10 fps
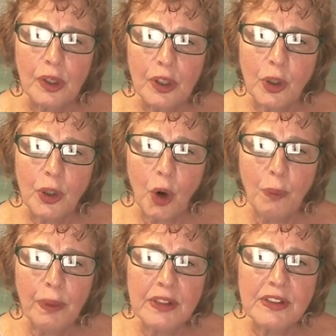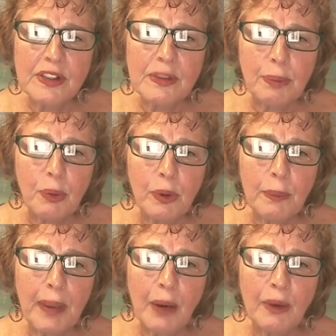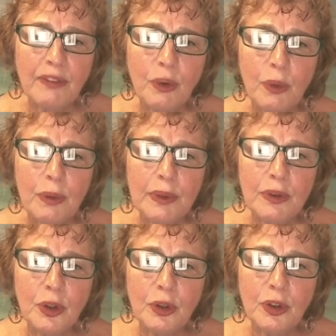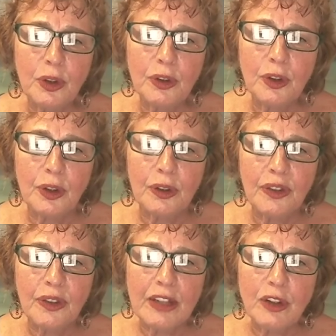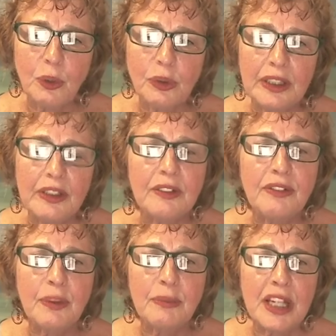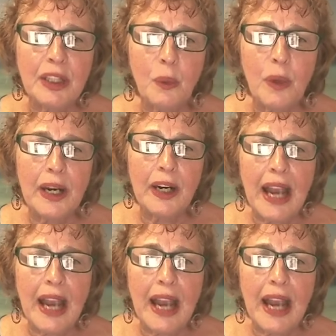Your openness is important. Powerful women. Good, good, good. Thank you, Linda from Delaware.